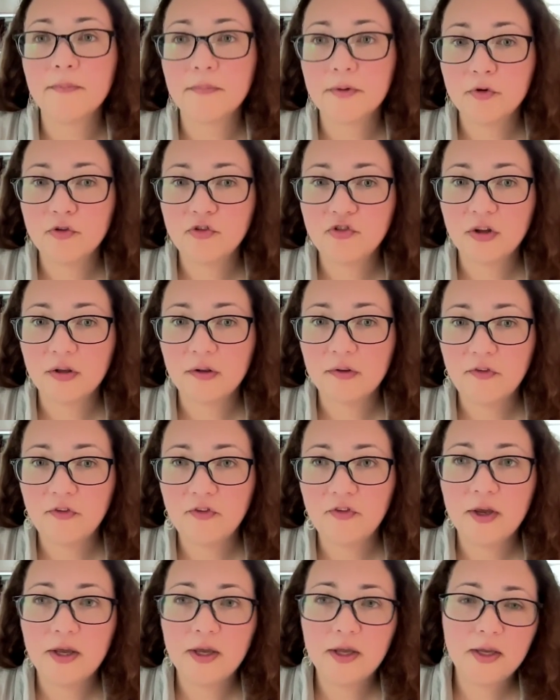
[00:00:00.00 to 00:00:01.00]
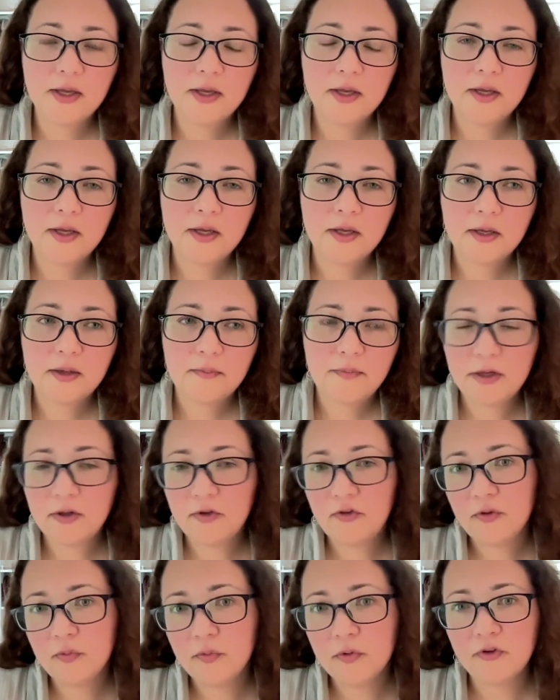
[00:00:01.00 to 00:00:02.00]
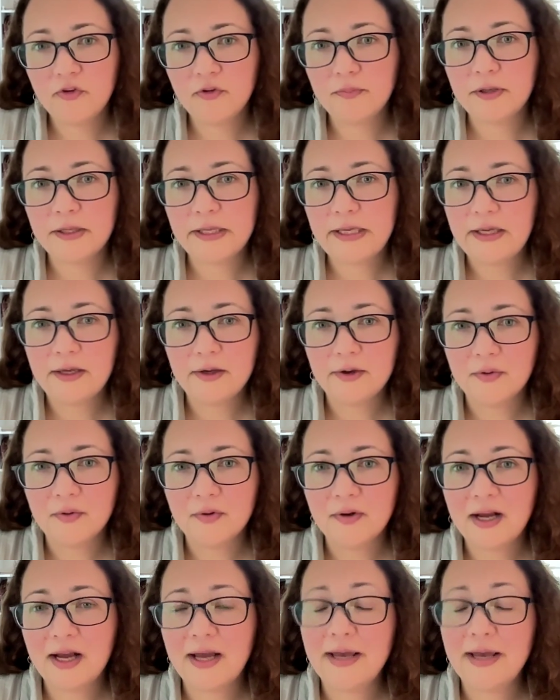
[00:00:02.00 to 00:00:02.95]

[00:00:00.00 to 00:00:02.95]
emotions because it will deplete you.